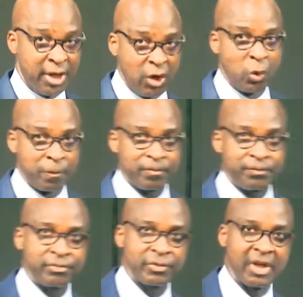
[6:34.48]
new.
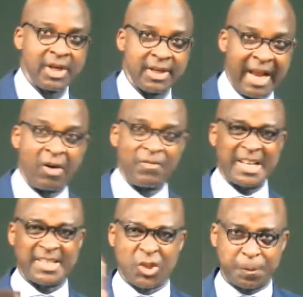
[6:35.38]
Now,
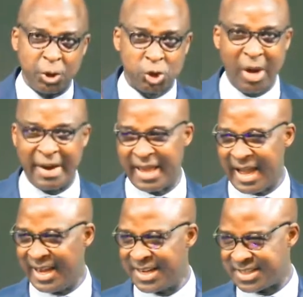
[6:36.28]
that's the spiritual
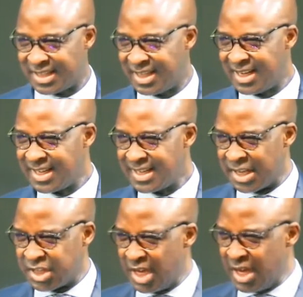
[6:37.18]
reality
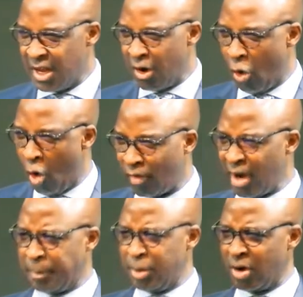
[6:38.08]
that over
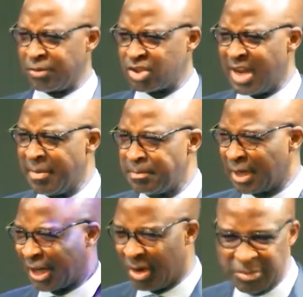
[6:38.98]
a period of time
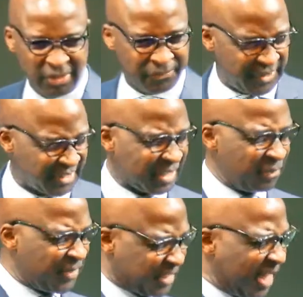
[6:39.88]
becomes a phys-
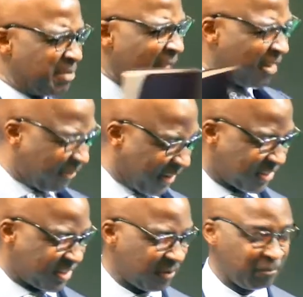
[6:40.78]
physically
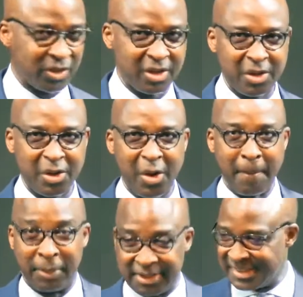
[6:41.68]
manifest.
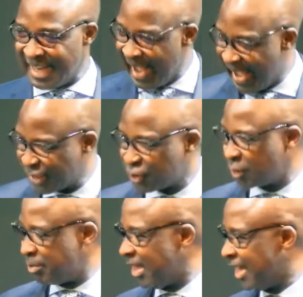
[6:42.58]
But there has to
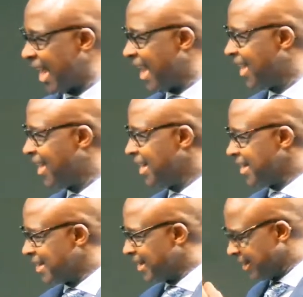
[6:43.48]
be
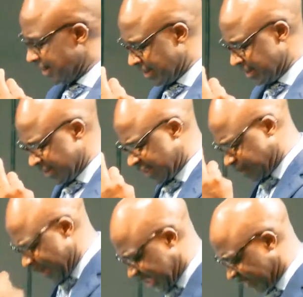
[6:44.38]

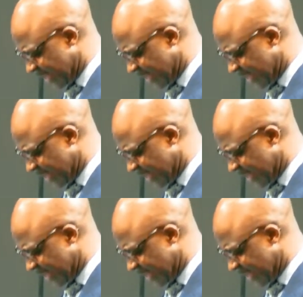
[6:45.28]
specific